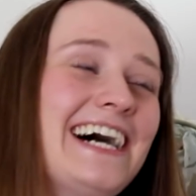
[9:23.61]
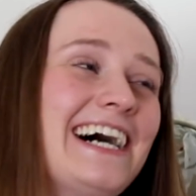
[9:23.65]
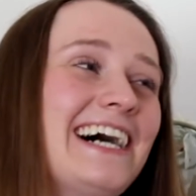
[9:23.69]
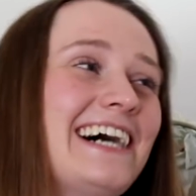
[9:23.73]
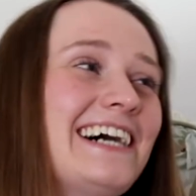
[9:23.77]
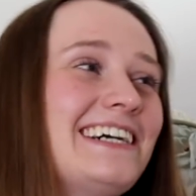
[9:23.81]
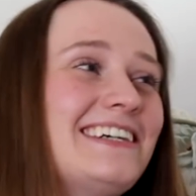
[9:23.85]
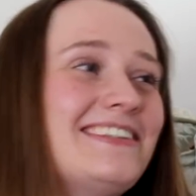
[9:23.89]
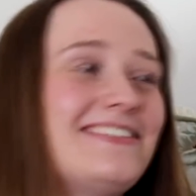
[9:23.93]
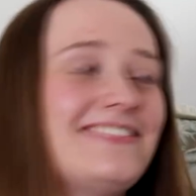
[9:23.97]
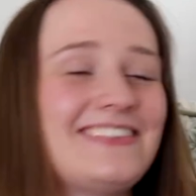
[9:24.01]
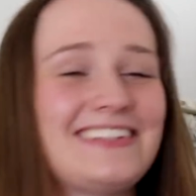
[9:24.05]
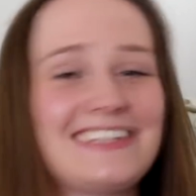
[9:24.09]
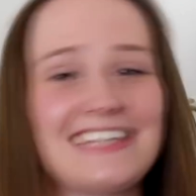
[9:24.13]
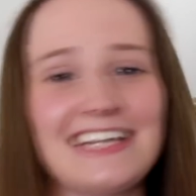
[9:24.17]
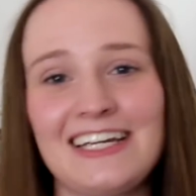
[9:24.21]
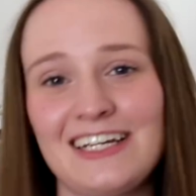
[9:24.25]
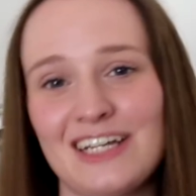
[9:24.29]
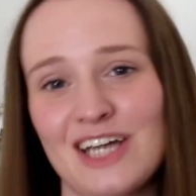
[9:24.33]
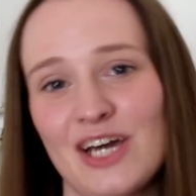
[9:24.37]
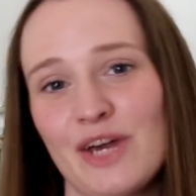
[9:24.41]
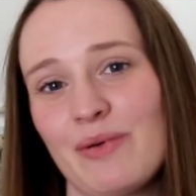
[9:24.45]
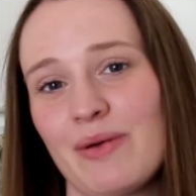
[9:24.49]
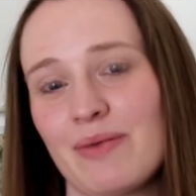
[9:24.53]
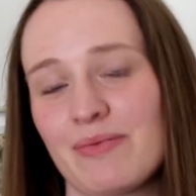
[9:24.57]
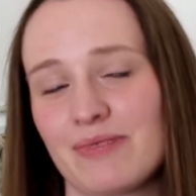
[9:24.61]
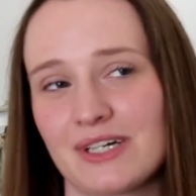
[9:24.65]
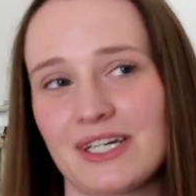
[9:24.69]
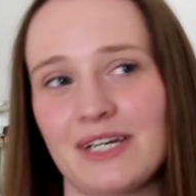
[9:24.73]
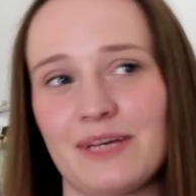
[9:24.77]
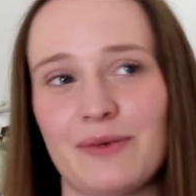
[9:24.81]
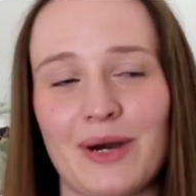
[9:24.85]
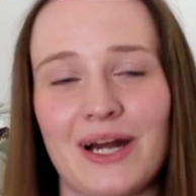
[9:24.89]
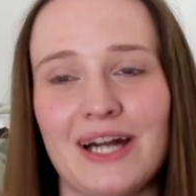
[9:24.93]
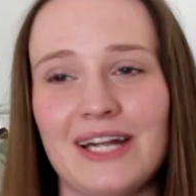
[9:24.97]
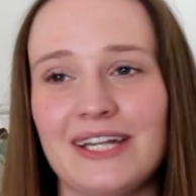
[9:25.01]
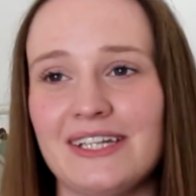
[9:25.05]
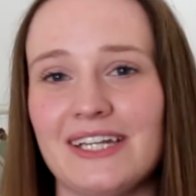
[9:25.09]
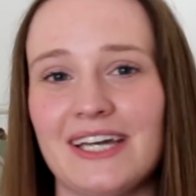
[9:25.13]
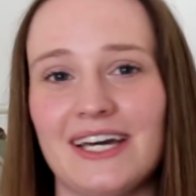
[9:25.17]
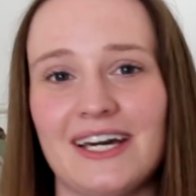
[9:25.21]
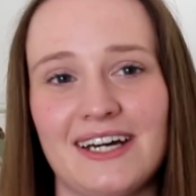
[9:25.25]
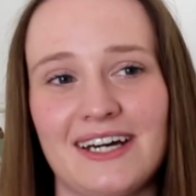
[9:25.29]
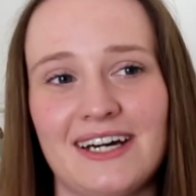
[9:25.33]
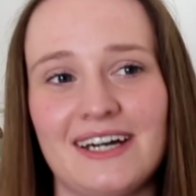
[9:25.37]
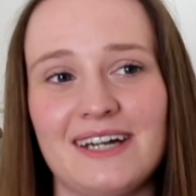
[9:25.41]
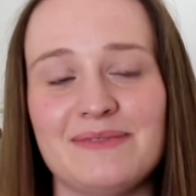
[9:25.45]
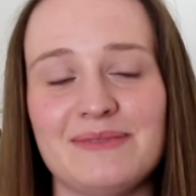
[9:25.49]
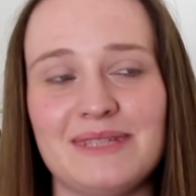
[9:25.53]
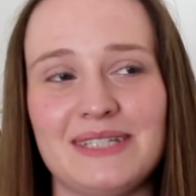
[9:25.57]
Um, they know me pretty well in there.
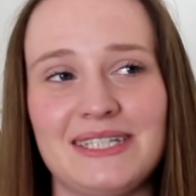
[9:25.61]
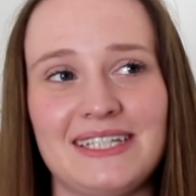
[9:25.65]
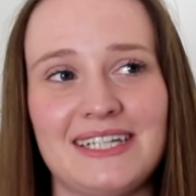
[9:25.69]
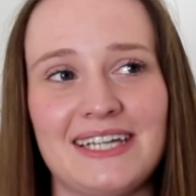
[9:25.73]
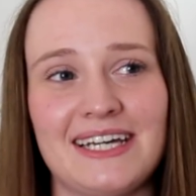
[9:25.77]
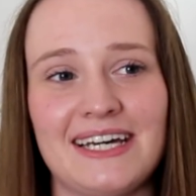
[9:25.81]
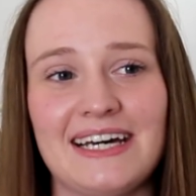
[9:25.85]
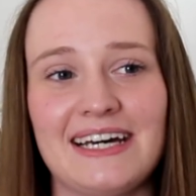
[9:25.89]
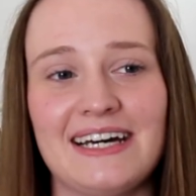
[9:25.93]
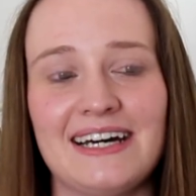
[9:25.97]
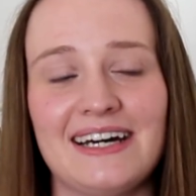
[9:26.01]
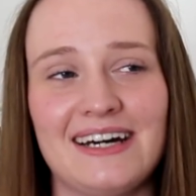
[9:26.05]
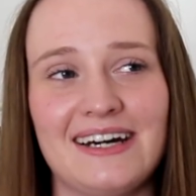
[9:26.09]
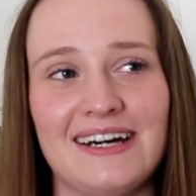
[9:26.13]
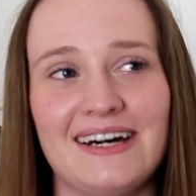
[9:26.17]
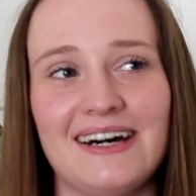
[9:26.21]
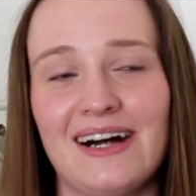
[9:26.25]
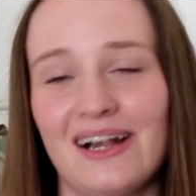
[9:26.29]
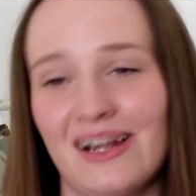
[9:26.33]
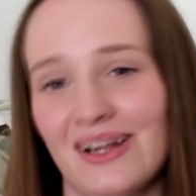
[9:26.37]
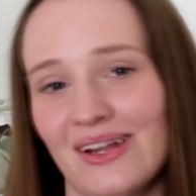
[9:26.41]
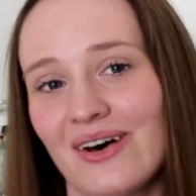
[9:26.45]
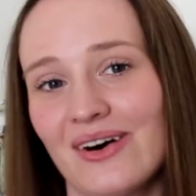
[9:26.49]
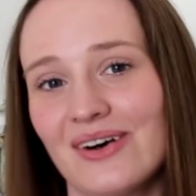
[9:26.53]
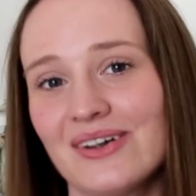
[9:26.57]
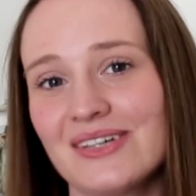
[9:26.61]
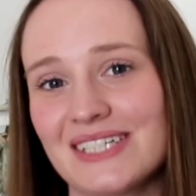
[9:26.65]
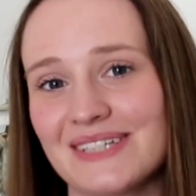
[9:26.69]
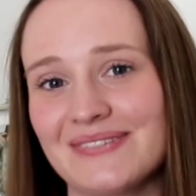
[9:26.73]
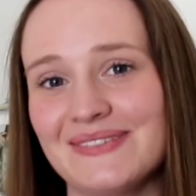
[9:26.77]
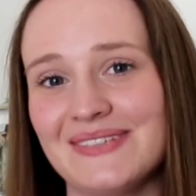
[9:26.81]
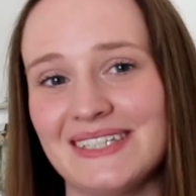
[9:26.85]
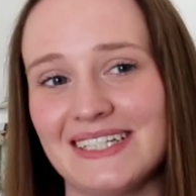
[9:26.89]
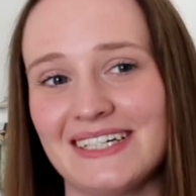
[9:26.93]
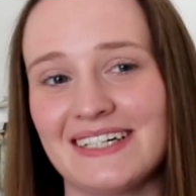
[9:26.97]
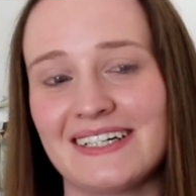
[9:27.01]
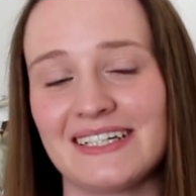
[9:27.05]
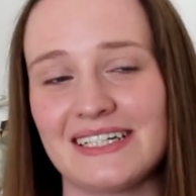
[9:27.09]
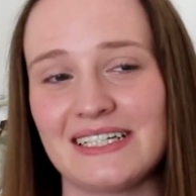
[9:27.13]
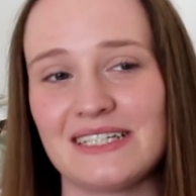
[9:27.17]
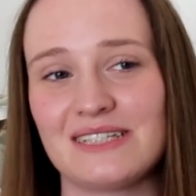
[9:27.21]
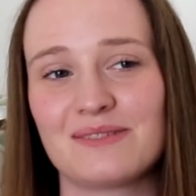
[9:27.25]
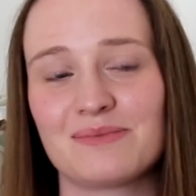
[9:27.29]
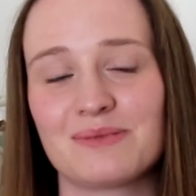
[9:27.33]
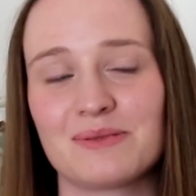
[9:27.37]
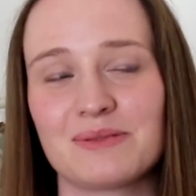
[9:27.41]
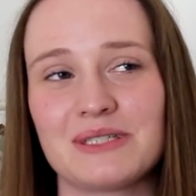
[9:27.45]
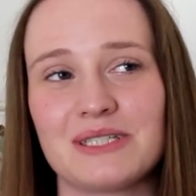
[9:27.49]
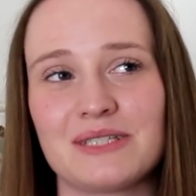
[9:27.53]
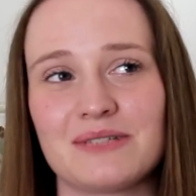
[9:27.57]
Uh, I'm in there a lot. I'm in there at
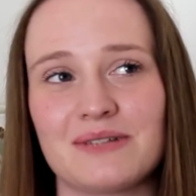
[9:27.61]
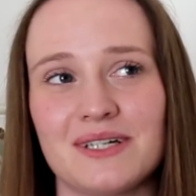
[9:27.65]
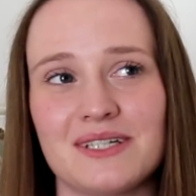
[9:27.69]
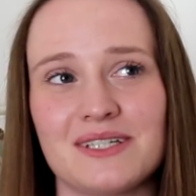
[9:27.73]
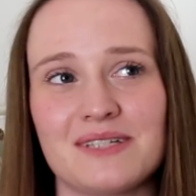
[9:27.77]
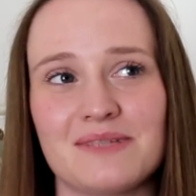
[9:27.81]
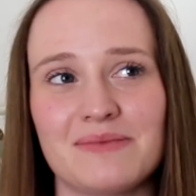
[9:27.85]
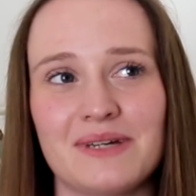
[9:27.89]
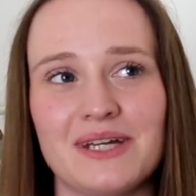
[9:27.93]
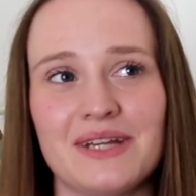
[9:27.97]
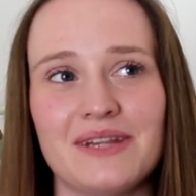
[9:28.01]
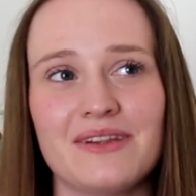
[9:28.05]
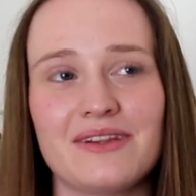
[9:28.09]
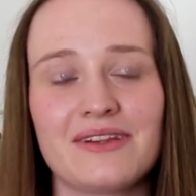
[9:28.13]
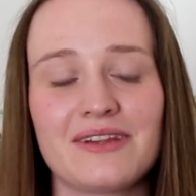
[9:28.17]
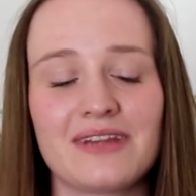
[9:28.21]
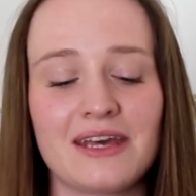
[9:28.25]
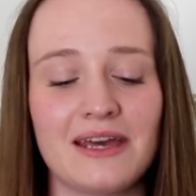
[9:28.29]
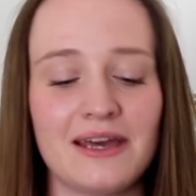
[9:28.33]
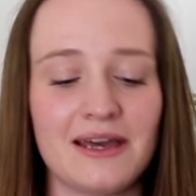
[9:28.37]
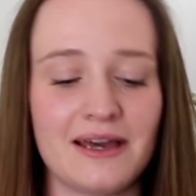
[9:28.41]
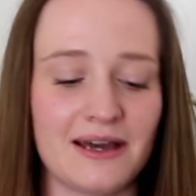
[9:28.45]
least probably twice a month.